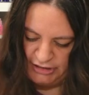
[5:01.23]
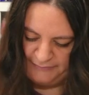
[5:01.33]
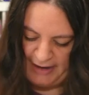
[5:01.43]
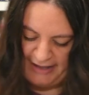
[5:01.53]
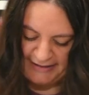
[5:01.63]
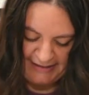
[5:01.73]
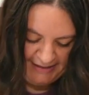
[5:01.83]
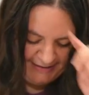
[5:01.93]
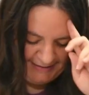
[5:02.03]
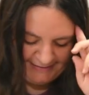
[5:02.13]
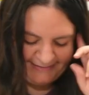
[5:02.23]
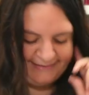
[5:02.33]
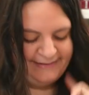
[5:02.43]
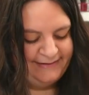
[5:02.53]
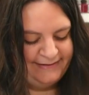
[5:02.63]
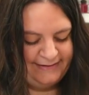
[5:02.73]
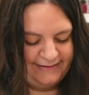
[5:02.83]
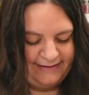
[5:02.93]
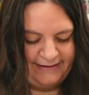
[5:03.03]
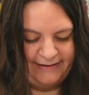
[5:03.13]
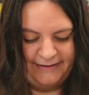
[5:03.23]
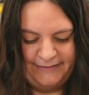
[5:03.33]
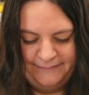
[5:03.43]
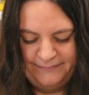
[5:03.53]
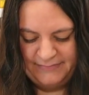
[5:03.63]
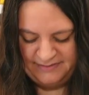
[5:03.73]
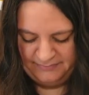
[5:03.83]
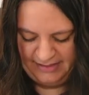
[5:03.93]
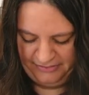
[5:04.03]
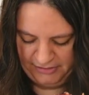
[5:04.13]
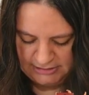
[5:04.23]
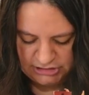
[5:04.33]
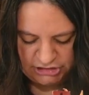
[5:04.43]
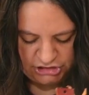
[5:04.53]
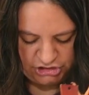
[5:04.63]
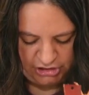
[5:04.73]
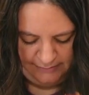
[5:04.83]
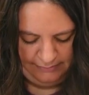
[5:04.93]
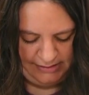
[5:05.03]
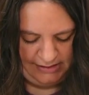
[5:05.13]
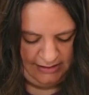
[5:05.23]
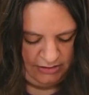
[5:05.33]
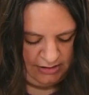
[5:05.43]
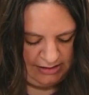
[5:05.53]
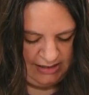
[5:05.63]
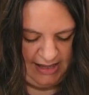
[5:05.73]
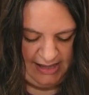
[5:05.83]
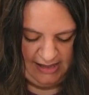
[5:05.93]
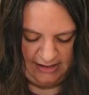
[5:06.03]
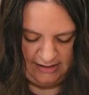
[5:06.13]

rag. Some leather strips, it looks like.